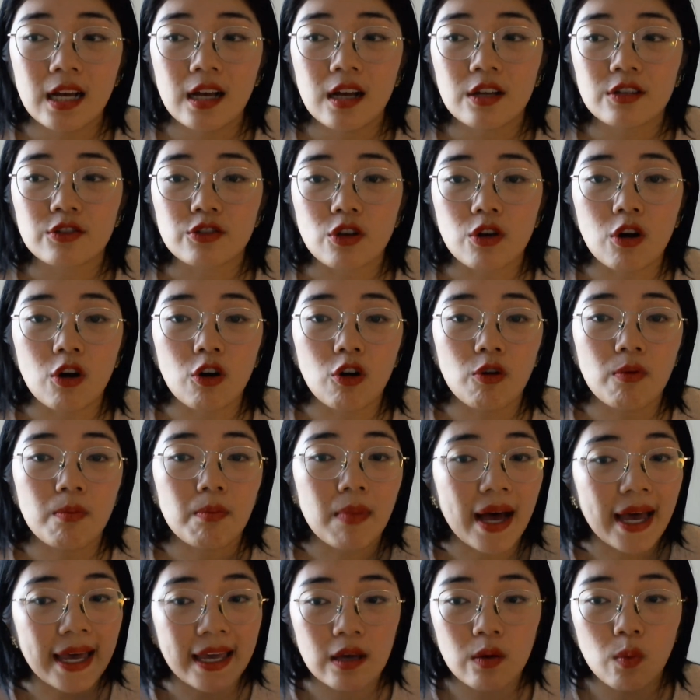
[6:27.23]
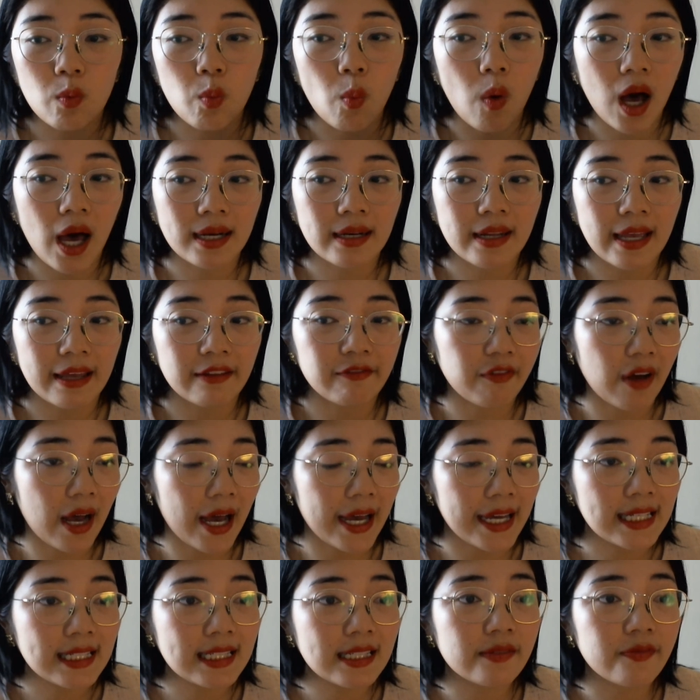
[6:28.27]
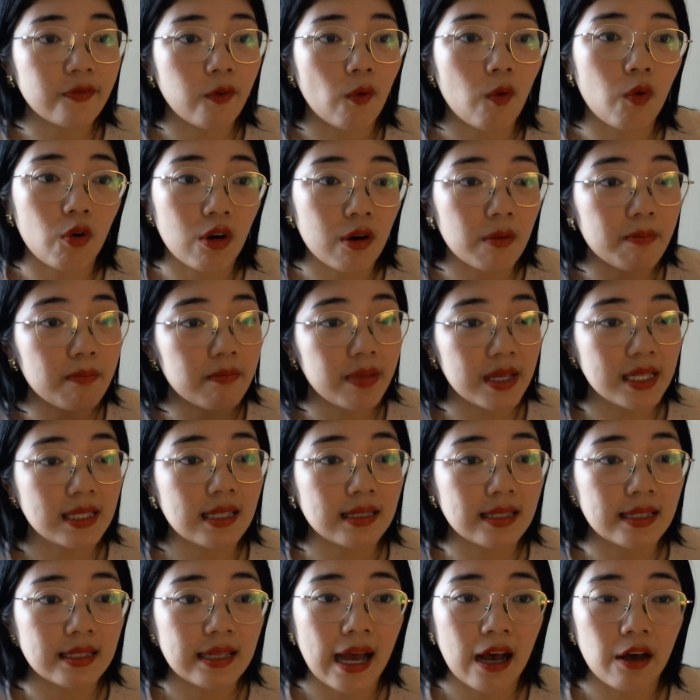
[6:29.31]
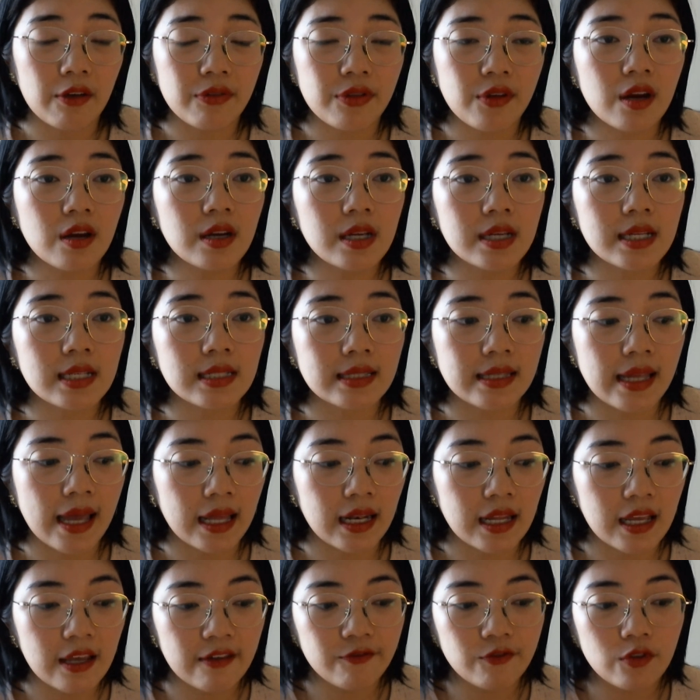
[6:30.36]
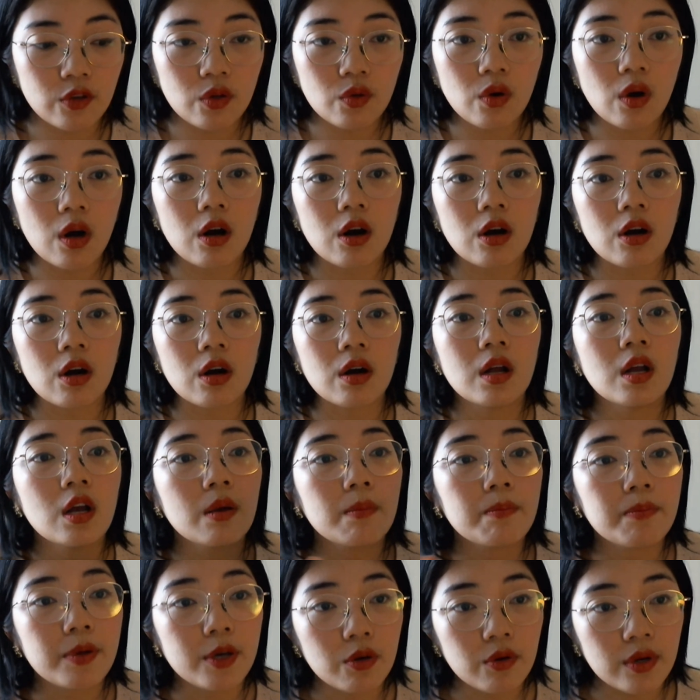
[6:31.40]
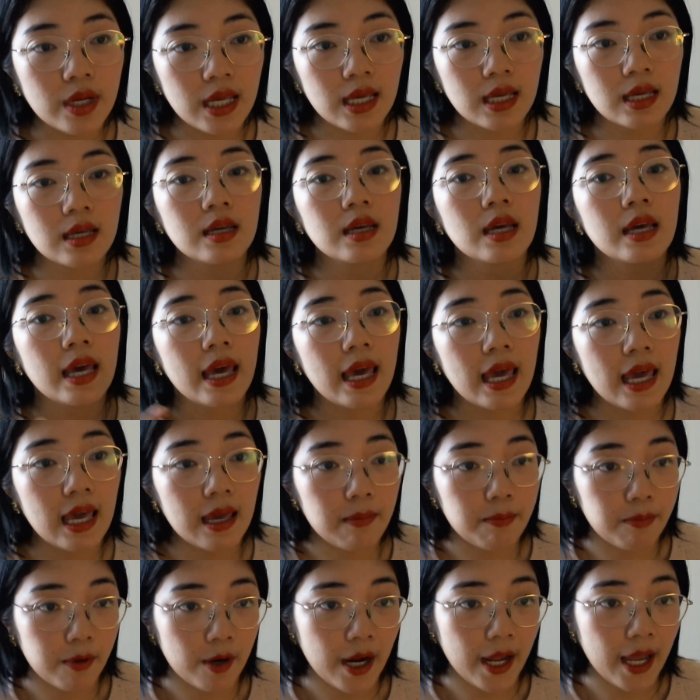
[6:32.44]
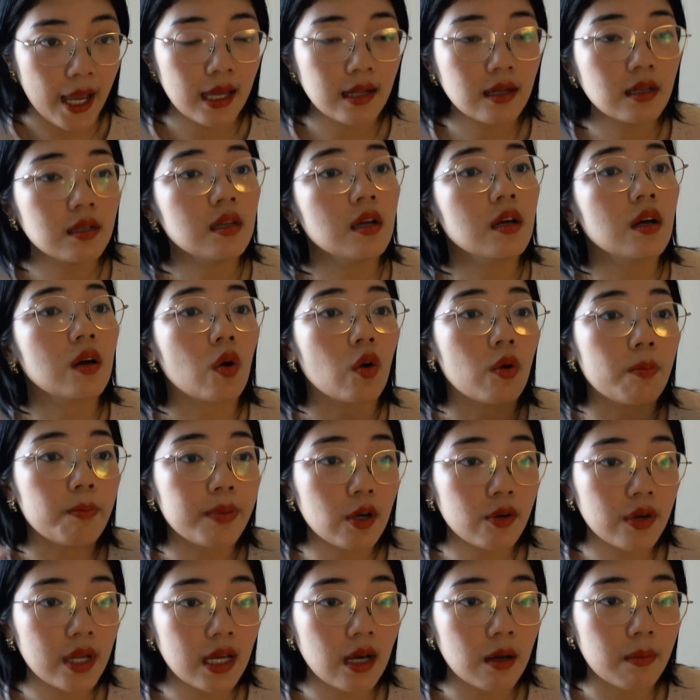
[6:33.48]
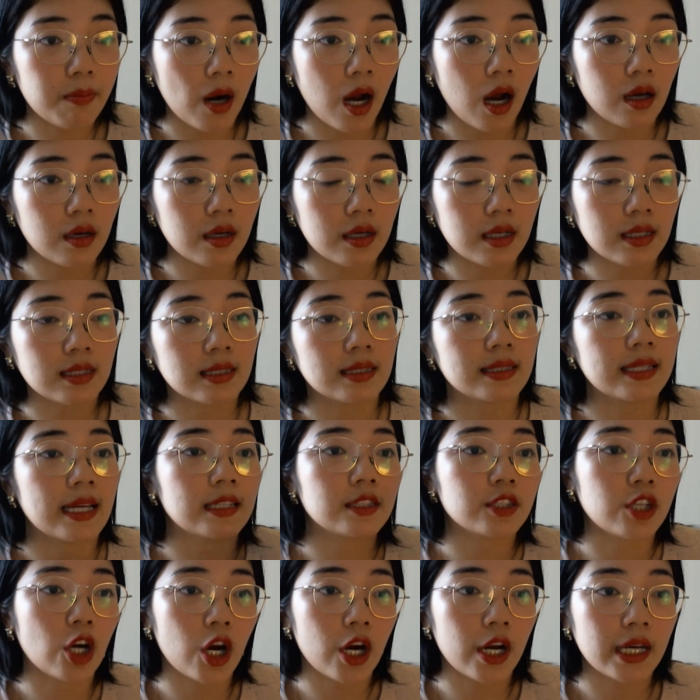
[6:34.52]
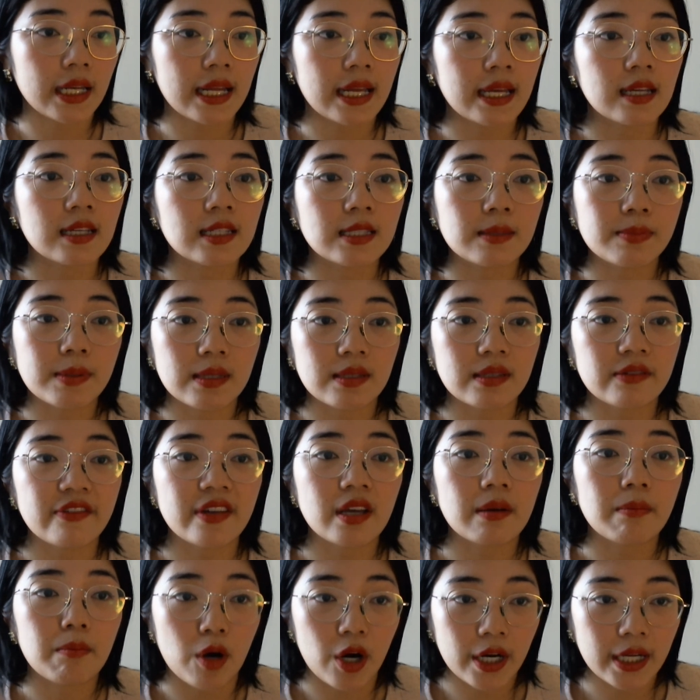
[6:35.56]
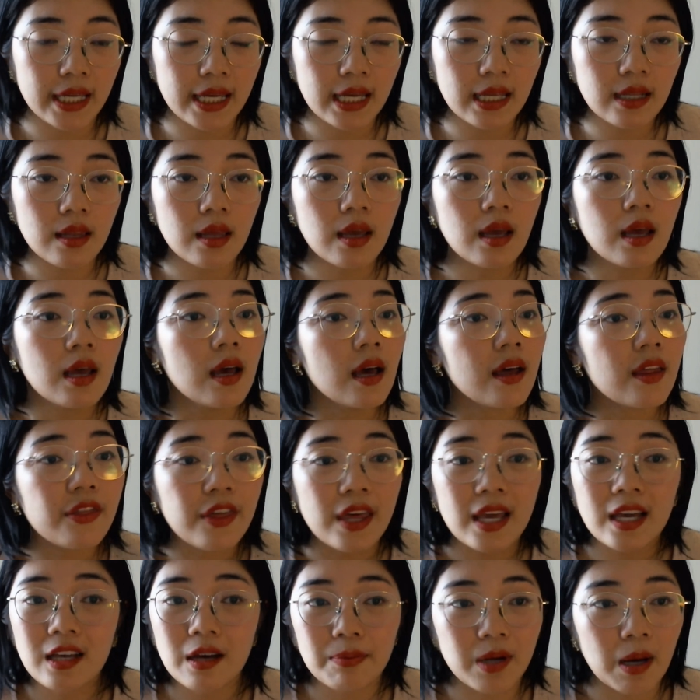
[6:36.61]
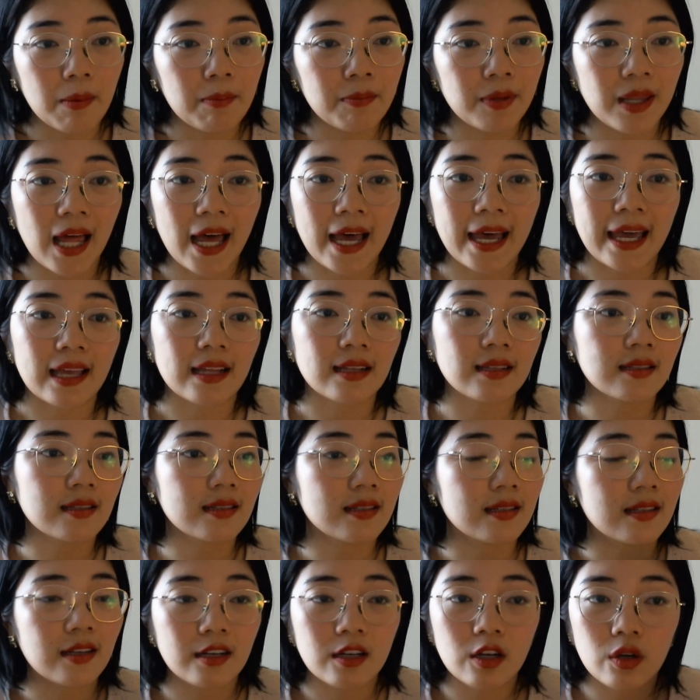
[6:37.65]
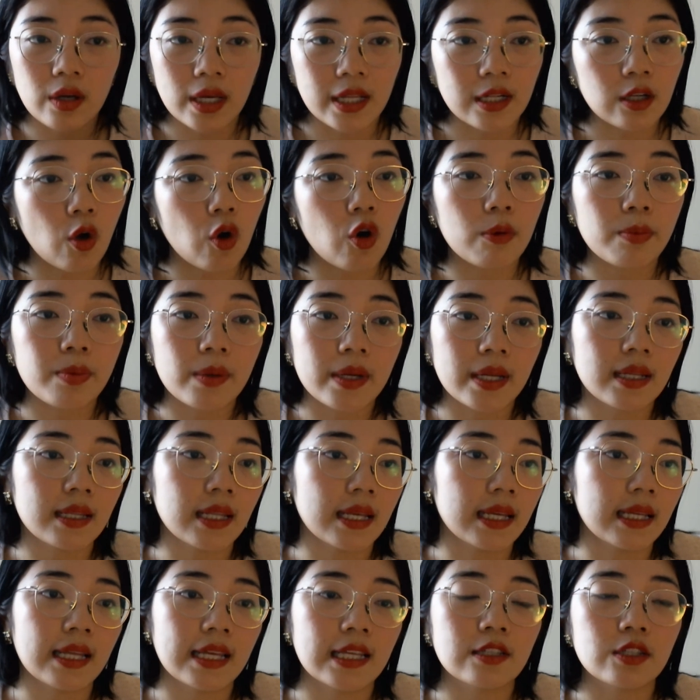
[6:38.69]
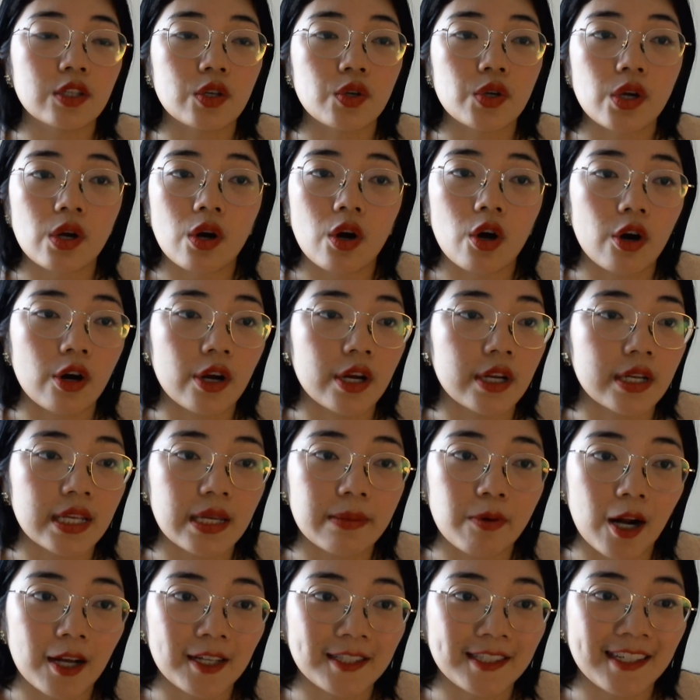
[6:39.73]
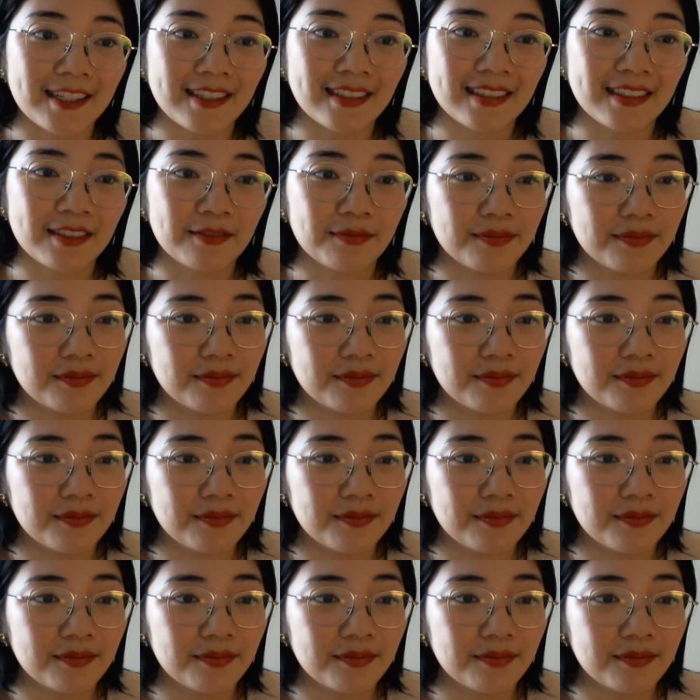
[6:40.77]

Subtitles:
So my one advice for businesses out there is that if you are building a brand or building a product that targeting a specific market, think of compliance, incorporate it into your R&D process.